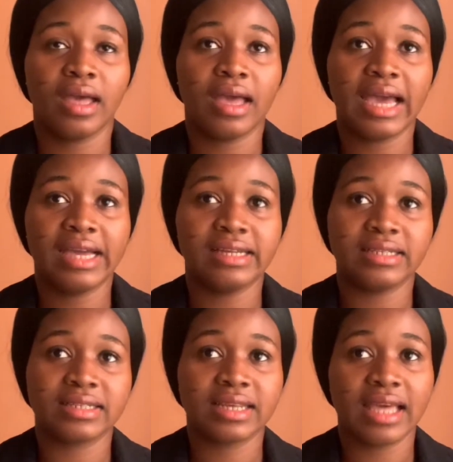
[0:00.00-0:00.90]

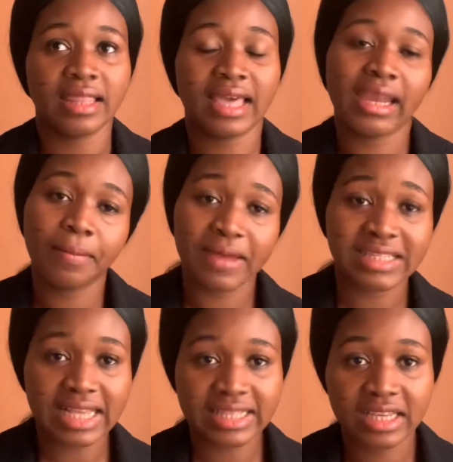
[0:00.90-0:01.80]
And the other
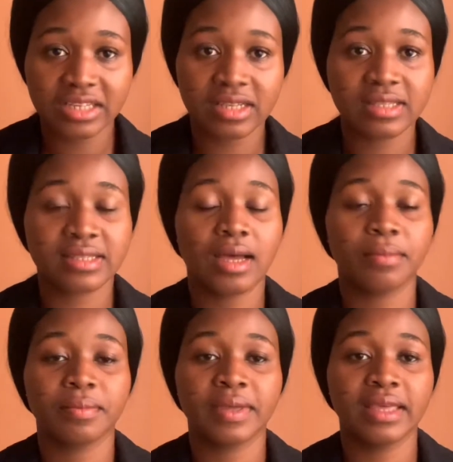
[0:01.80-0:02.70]
percentages,
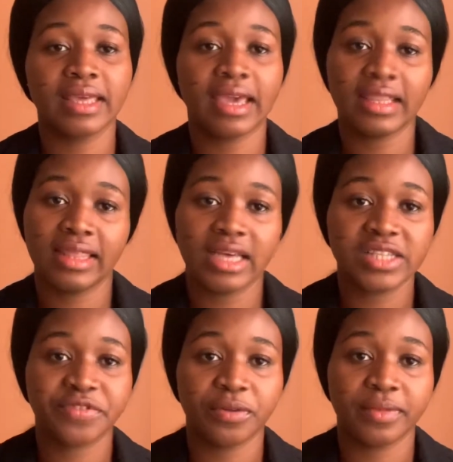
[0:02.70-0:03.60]
some gain theirs
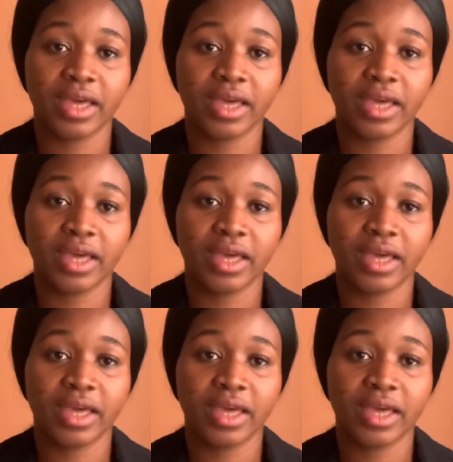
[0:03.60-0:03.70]
from the